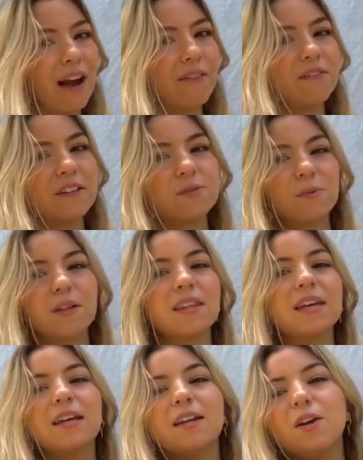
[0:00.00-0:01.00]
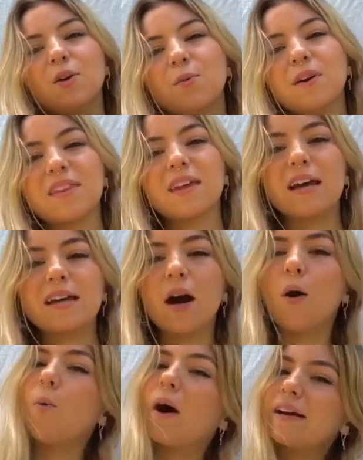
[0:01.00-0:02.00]
outfits with it, with like
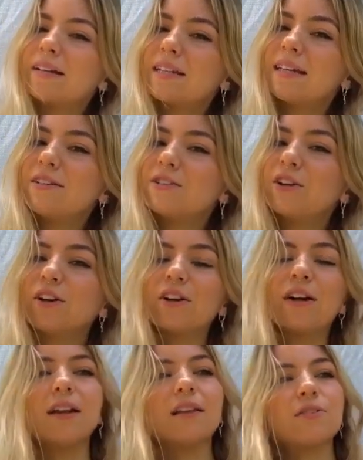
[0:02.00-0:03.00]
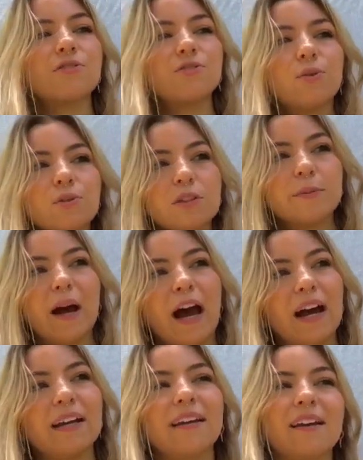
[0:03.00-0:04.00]
a white t-shirt, a little shoulder
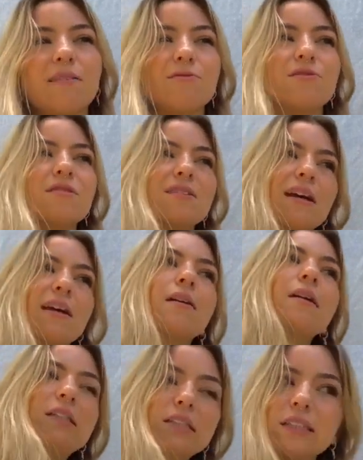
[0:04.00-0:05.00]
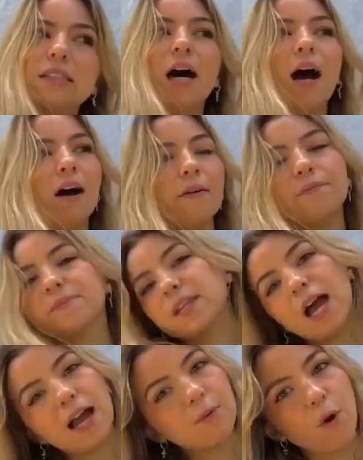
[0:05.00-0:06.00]
bag, and I was just like,
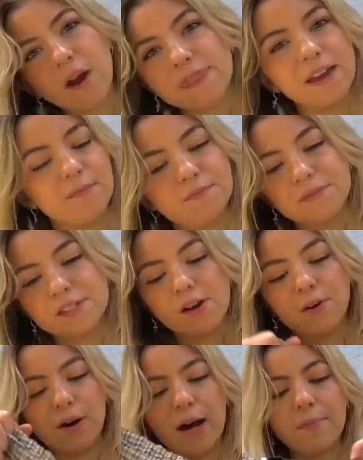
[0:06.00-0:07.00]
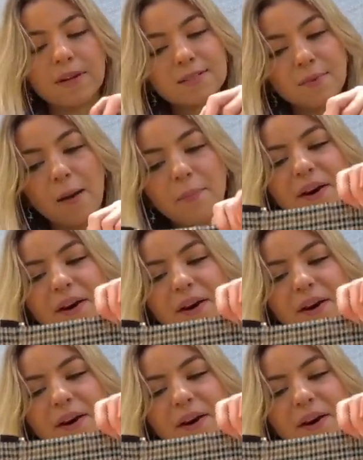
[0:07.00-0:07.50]
I want them. So I picked them up.